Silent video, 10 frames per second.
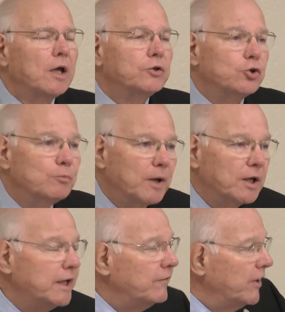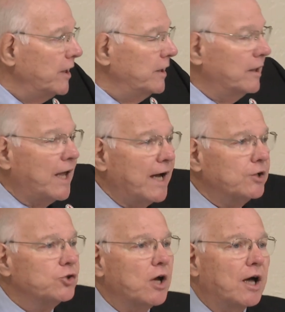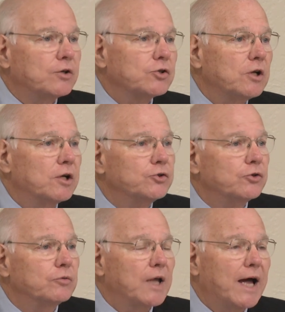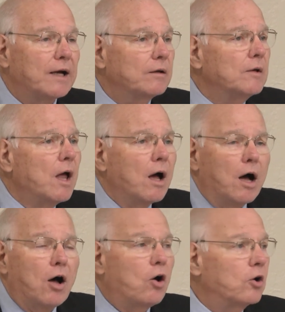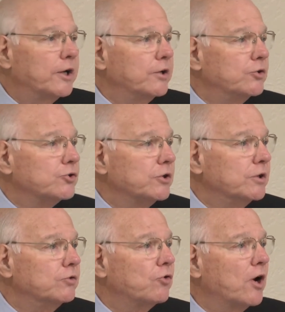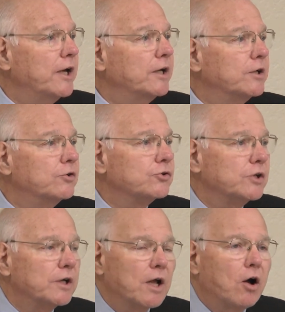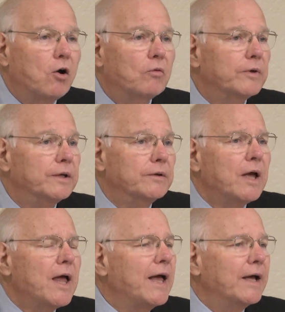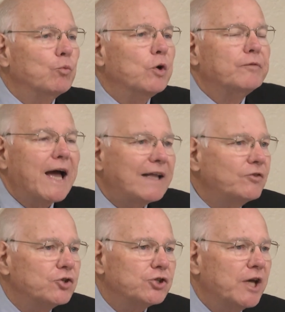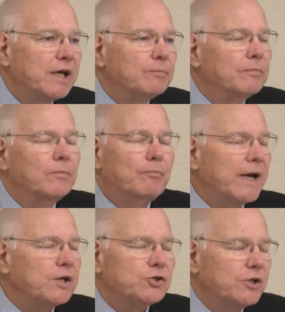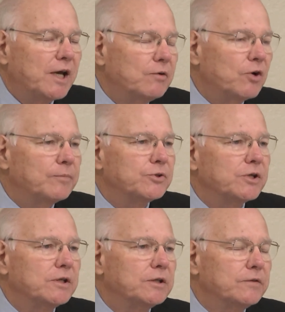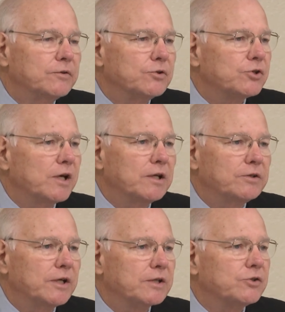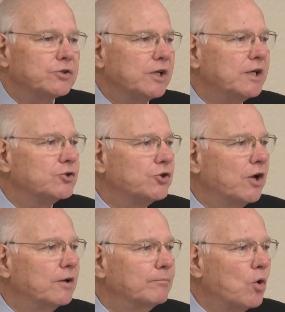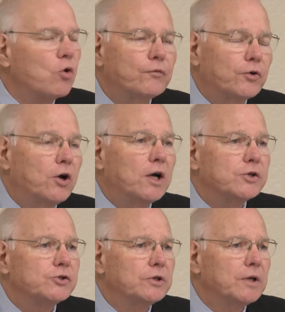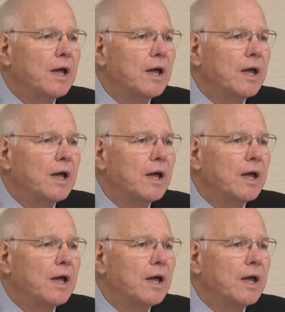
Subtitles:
to believe in it, like Scott Slusher, like Hall Henderson and Trey Henderson and all. And we've got the best state representative in the state of Texas. He has done more for us